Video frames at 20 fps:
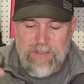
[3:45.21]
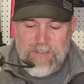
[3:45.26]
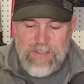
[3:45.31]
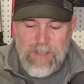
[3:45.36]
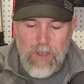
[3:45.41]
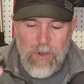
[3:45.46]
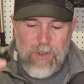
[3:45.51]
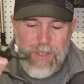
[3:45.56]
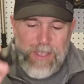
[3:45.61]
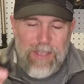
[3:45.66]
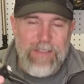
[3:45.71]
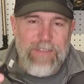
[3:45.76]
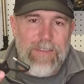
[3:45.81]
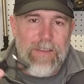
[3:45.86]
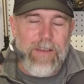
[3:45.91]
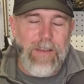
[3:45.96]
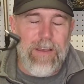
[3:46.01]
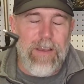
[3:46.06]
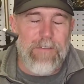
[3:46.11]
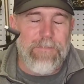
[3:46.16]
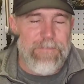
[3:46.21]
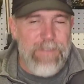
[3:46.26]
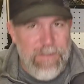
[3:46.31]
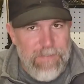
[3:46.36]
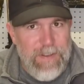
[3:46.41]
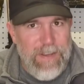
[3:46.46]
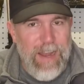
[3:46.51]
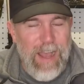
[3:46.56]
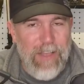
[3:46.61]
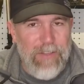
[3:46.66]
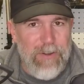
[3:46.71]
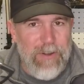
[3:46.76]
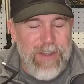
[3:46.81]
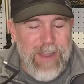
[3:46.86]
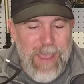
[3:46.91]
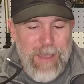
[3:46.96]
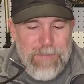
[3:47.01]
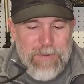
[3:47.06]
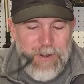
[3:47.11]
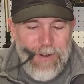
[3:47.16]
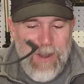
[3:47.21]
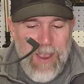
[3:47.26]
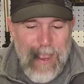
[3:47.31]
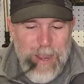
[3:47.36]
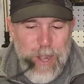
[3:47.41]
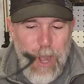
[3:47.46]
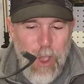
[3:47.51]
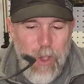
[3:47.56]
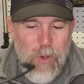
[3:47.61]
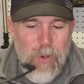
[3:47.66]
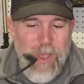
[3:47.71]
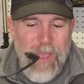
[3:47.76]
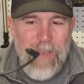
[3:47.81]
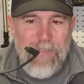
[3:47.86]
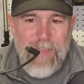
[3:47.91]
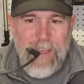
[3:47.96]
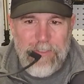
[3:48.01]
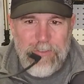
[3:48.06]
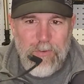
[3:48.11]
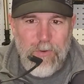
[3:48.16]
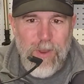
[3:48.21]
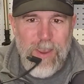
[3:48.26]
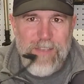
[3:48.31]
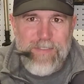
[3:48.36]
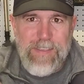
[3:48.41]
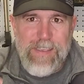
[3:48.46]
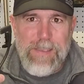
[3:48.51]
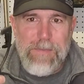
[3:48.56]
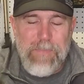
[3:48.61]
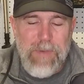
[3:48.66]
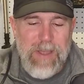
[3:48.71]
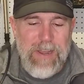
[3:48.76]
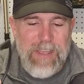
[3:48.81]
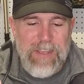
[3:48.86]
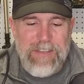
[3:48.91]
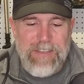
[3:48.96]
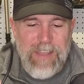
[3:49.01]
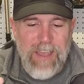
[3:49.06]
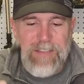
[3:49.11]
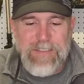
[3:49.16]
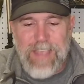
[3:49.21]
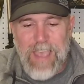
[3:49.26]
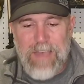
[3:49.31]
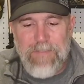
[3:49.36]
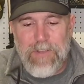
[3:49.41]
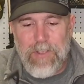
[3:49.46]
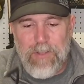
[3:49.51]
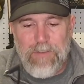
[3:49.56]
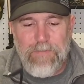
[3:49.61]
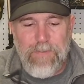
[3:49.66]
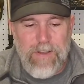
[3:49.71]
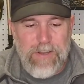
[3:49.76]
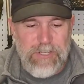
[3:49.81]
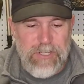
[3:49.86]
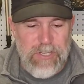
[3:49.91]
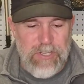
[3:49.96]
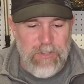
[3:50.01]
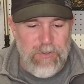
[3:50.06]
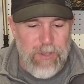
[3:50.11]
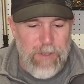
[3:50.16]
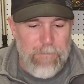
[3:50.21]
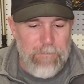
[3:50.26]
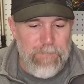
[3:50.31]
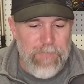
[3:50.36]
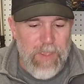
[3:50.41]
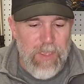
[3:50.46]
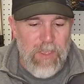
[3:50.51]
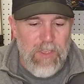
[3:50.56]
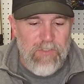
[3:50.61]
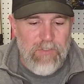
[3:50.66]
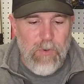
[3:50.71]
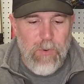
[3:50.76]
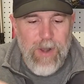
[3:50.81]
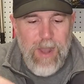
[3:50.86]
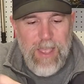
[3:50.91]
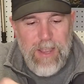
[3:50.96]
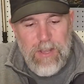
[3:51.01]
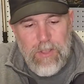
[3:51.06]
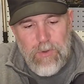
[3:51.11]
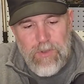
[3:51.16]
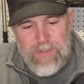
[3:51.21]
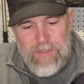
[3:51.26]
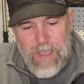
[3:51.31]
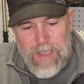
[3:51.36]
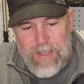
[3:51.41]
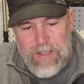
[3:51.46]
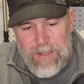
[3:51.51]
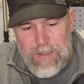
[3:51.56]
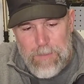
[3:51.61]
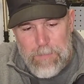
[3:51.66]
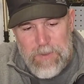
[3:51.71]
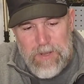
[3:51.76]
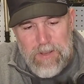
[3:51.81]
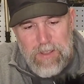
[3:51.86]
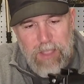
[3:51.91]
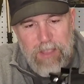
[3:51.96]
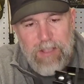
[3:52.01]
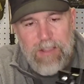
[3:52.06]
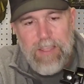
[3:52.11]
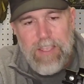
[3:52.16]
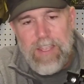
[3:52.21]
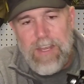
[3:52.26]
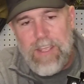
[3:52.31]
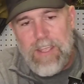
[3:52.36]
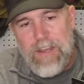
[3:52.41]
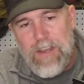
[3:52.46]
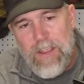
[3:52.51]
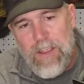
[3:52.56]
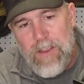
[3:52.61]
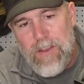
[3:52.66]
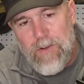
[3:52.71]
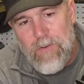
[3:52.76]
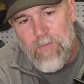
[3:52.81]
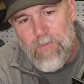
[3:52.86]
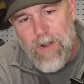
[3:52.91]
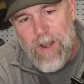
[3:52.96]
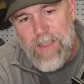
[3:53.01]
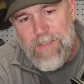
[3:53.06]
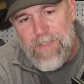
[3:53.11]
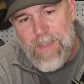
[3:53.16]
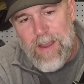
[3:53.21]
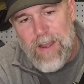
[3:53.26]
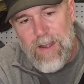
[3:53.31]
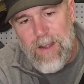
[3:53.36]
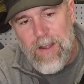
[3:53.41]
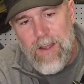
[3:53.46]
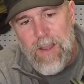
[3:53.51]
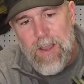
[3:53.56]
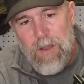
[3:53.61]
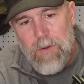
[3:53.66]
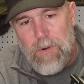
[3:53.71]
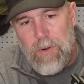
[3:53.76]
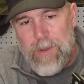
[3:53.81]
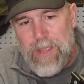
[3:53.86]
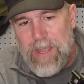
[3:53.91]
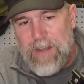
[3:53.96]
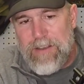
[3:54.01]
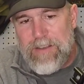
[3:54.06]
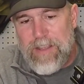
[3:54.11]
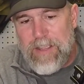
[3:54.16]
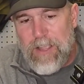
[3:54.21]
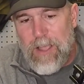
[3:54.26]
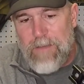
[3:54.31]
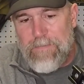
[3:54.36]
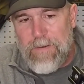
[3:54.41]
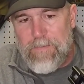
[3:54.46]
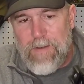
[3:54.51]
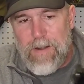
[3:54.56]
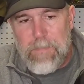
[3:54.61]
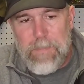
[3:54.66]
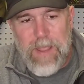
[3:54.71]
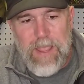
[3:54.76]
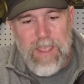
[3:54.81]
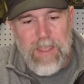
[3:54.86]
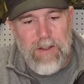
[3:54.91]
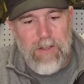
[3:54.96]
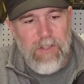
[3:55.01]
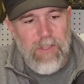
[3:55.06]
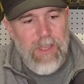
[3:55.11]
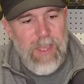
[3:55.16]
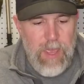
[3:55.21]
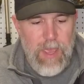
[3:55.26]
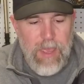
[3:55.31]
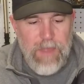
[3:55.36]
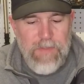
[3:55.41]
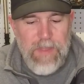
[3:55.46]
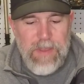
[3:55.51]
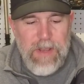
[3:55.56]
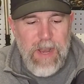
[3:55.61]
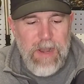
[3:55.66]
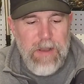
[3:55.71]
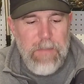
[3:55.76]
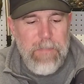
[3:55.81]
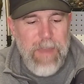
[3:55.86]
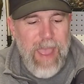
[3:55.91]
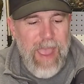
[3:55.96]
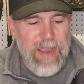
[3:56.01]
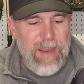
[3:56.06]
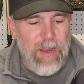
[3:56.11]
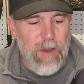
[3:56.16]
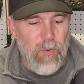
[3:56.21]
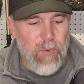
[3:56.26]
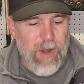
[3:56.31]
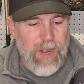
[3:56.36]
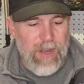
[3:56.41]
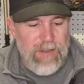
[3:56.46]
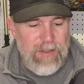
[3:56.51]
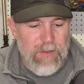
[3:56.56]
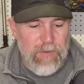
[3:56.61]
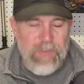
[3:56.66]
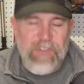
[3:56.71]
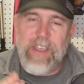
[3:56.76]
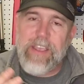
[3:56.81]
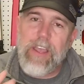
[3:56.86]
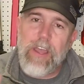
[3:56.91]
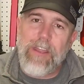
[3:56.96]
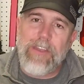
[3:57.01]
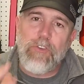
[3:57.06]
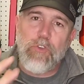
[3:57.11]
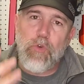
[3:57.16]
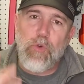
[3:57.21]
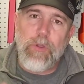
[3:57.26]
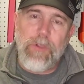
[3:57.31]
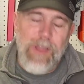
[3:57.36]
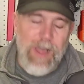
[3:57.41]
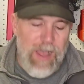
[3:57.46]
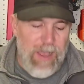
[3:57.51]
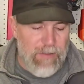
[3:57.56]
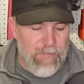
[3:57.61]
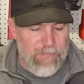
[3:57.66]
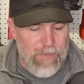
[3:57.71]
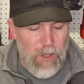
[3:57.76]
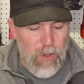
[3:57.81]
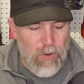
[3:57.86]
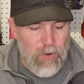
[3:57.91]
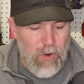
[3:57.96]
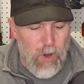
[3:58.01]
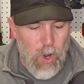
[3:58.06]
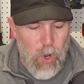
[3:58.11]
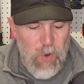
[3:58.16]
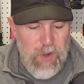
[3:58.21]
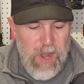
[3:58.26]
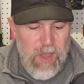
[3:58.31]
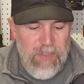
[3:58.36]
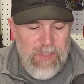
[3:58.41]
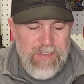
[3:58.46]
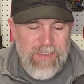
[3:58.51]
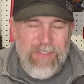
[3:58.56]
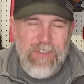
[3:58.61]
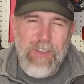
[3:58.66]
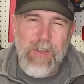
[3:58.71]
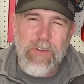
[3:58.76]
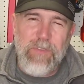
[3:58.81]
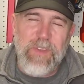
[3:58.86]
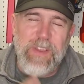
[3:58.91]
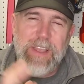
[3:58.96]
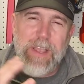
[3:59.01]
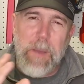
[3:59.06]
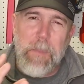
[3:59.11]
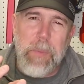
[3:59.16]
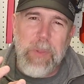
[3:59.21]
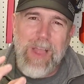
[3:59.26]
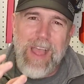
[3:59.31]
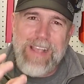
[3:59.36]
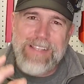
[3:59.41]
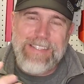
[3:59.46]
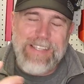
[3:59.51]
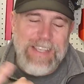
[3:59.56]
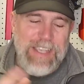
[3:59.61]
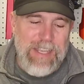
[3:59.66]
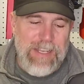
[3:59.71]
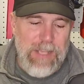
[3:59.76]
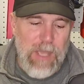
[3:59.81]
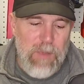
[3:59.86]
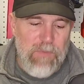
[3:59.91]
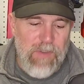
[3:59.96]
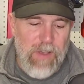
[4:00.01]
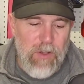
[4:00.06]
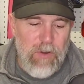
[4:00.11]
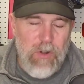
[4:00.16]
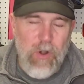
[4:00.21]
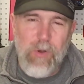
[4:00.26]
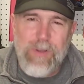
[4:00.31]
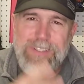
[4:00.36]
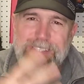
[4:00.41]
So it's a $50 adapter, I know, that's crazy, but it does have a good function to it. So what I do is I click it in right there where we had to take off of our panel, and then on the back here what I did was like a dual lock Velcro. Now this is sort of like a plasticky type Velcro.